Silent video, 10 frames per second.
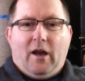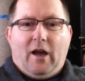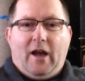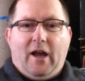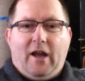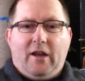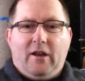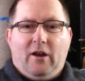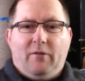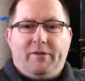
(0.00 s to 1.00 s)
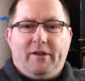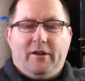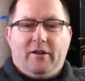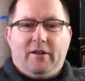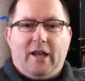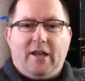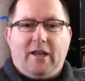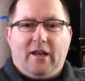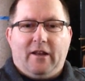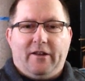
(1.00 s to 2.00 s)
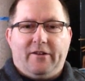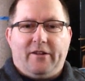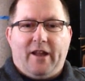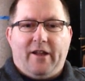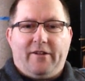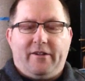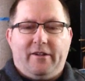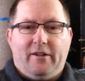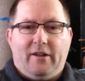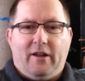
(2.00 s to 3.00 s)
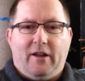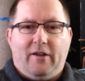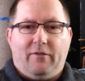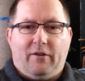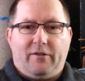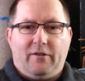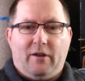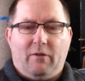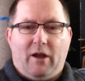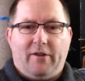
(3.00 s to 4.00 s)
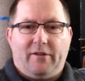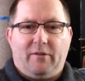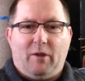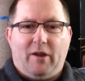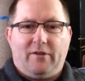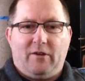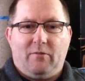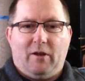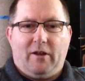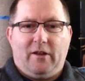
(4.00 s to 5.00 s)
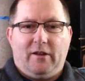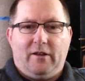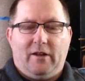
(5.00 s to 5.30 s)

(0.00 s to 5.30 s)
I'm still taking Linzess for extreme constipation, but